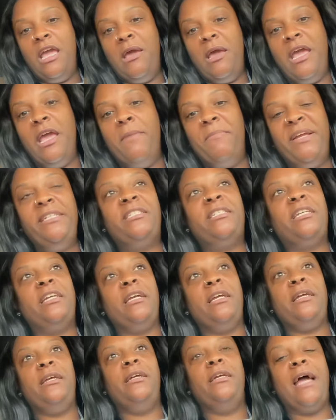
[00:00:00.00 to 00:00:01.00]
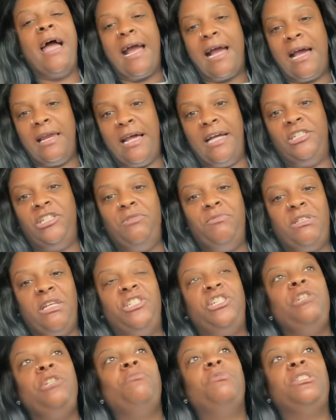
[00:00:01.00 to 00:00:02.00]
M E T, acting like she was,
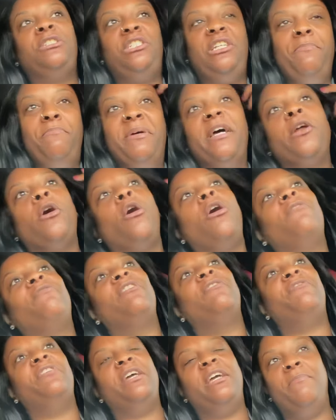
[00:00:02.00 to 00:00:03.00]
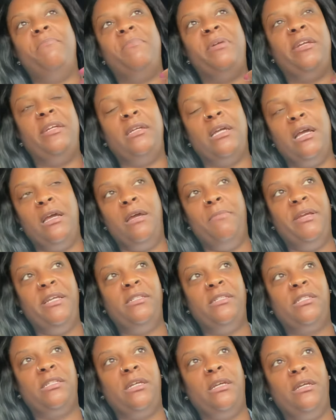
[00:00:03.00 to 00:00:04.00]
she was, she been off of an M E
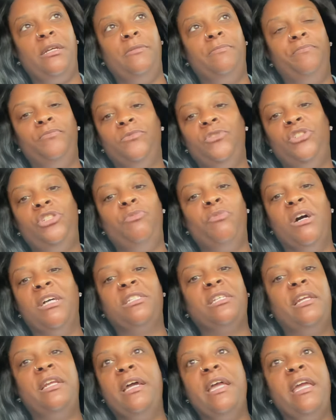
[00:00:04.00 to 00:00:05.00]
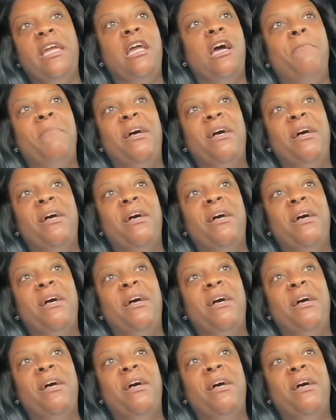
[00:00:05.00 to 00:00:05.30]
T. She wasn't an E M